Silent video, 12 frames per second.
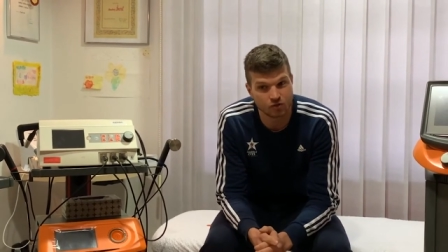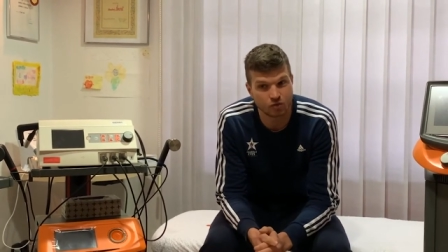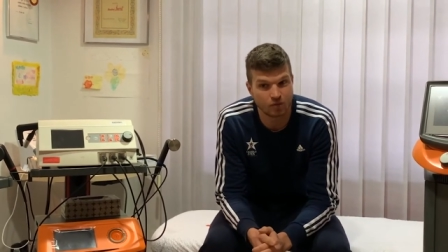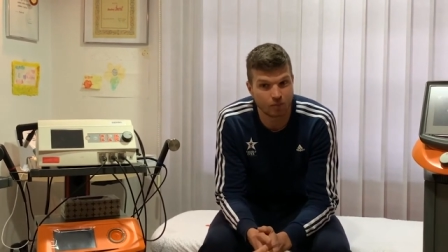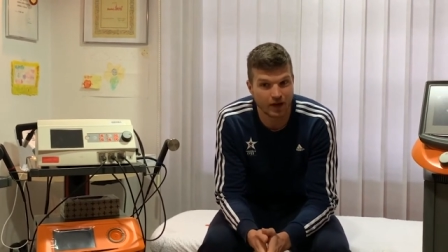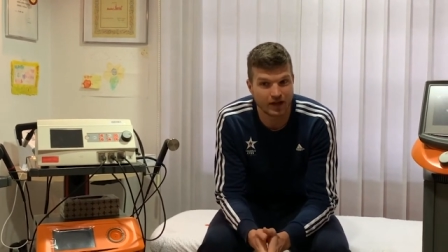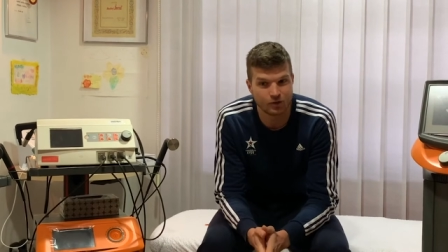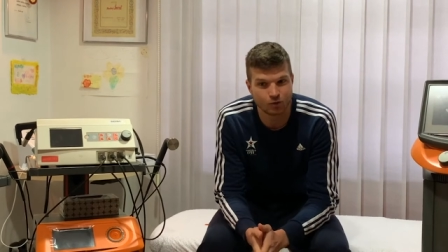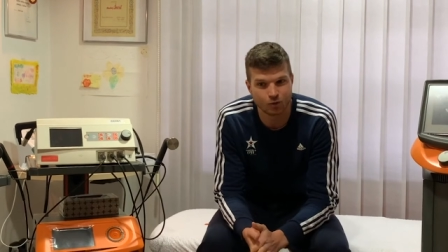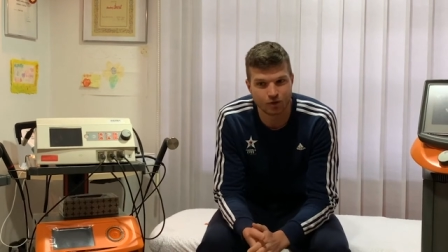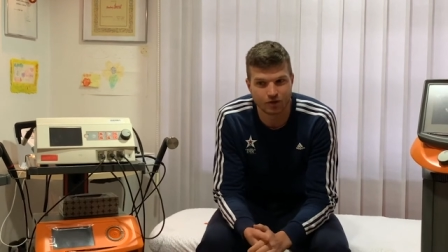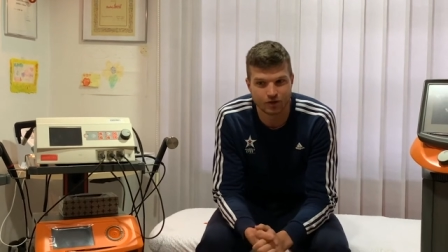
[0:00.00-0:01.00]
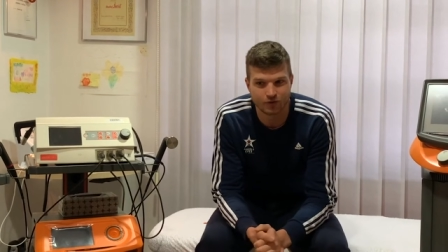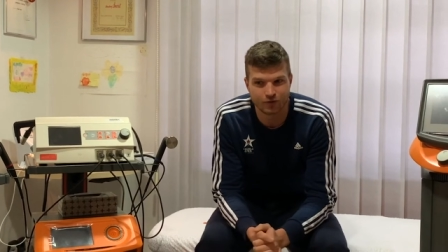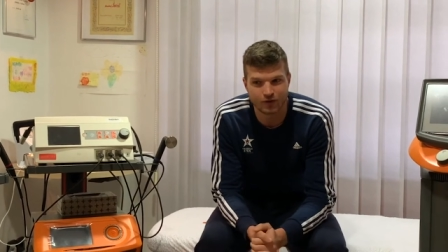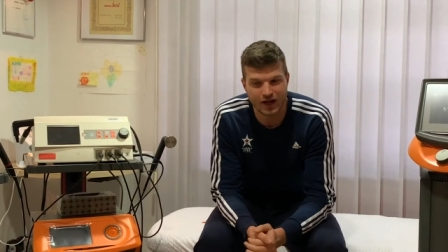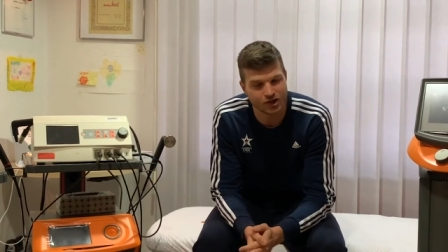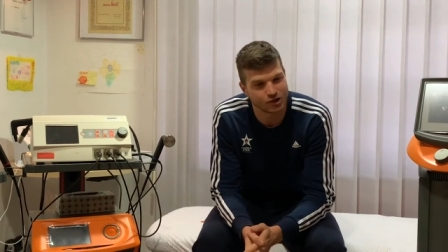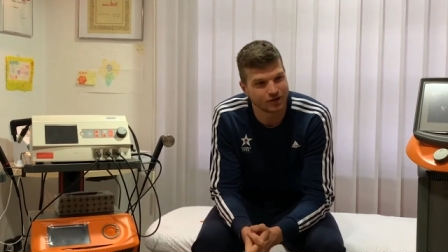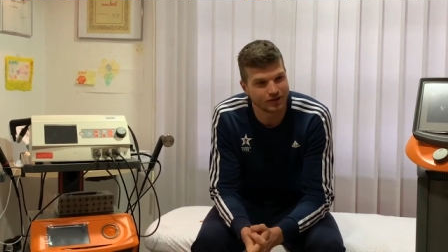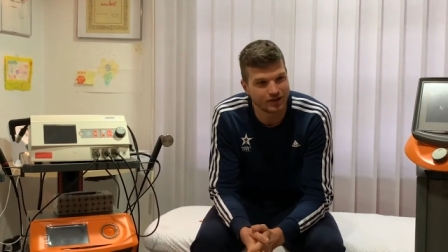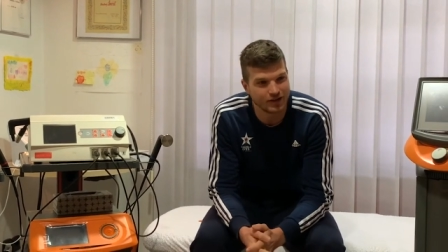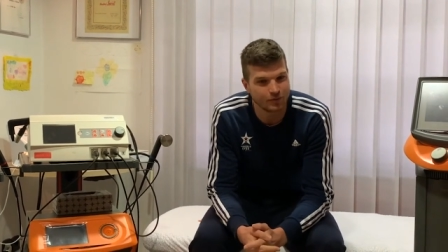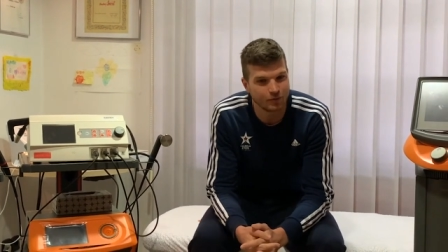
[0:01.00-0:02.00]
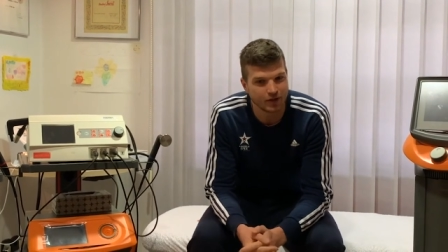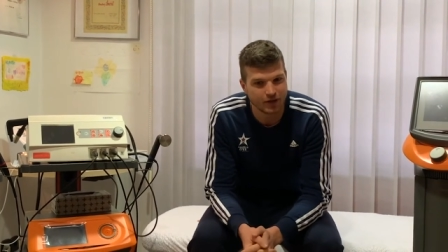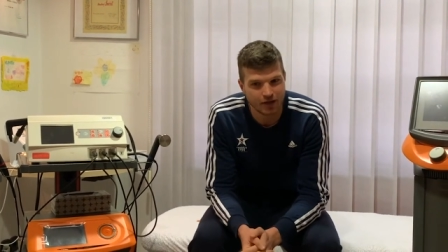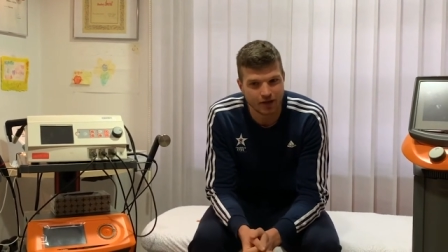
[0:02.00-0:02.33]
We played for national team